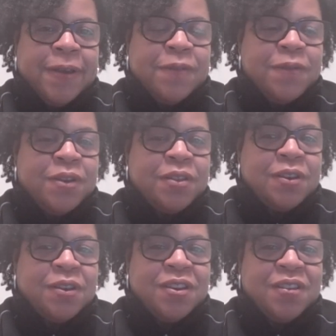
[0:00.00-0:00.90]
at four
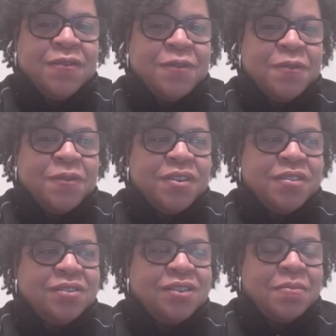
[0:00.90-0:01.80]
thirty, feel free to
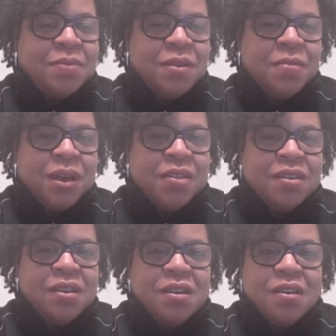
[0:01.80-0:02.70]
stop in by
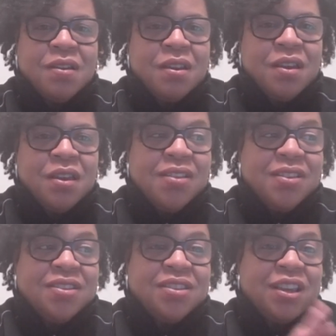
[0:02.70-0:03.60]
there, and
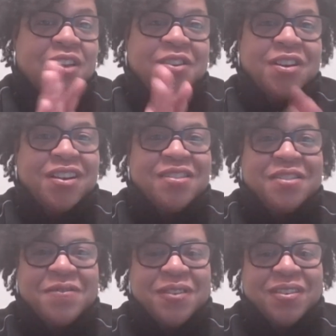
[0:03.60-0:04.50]
then check out our other
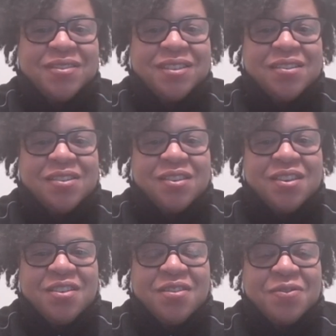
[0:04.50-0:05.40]
events that are
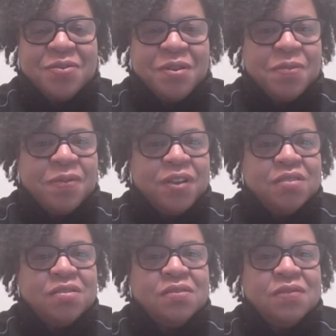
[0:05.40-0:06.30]
here through our
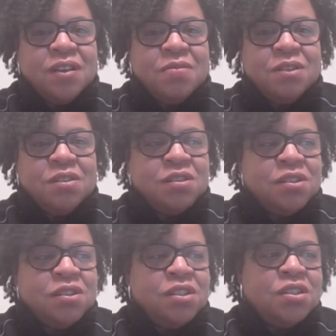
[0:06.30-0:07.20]
professional development
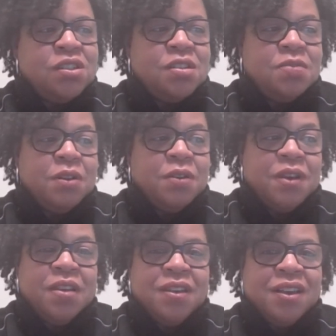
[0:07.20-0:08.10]
series. You're
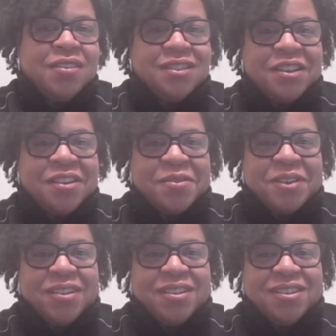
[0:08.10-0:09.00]
great. You asked a lot of
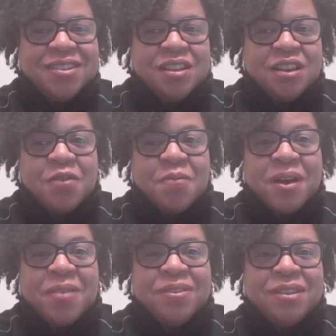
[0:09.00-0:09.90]
questions. I hope
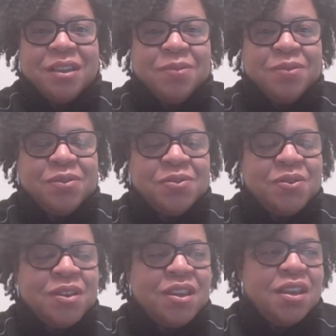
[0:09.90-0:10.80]
I was able to
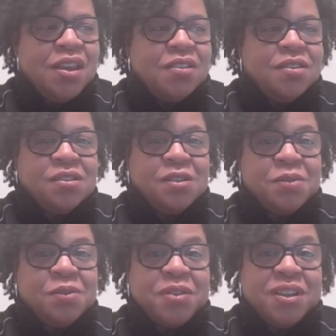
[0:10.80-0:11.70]
answer some of
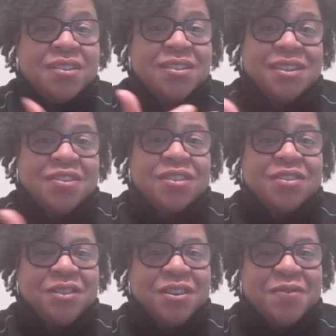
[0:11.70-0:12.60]
your questions, and
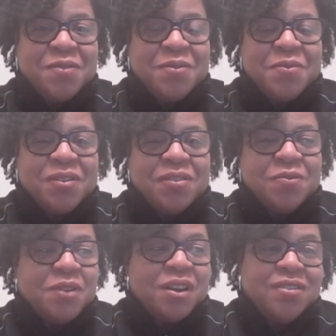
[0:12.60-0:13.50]
also give you a reason
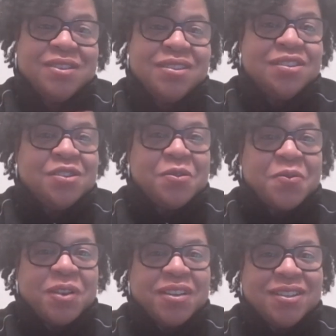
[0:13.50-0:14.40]
why you should consider
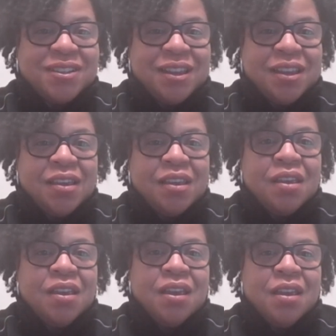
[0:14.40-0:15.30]
Wayne State
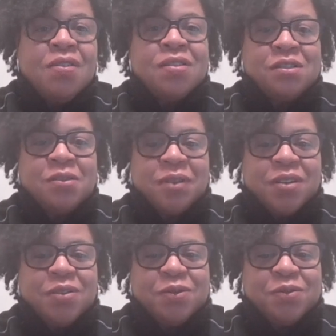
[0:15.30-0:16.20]
and also
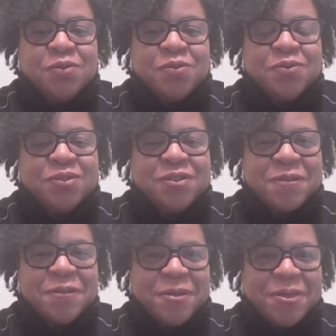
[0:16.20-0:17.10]
graduate school.
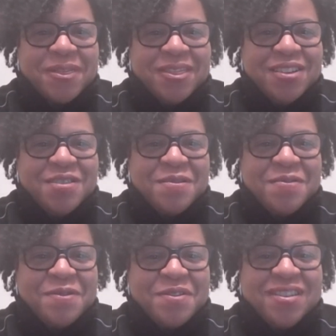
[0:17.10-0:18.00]
So thank you
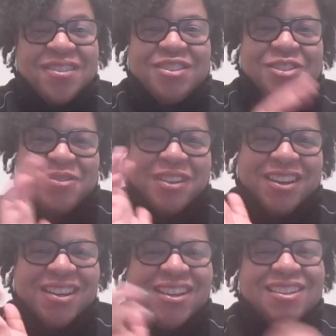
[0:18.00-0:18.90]
for
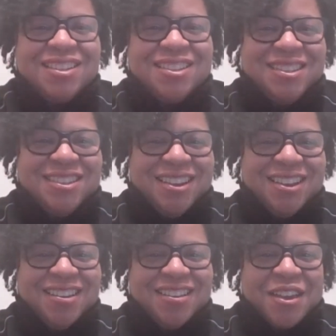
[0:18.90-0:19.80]
joining us
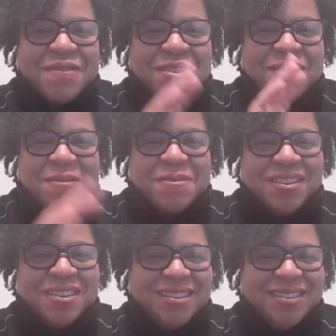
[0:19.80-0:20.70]
today. Have a good
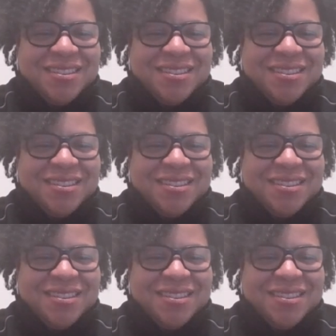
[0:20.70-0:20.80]
one.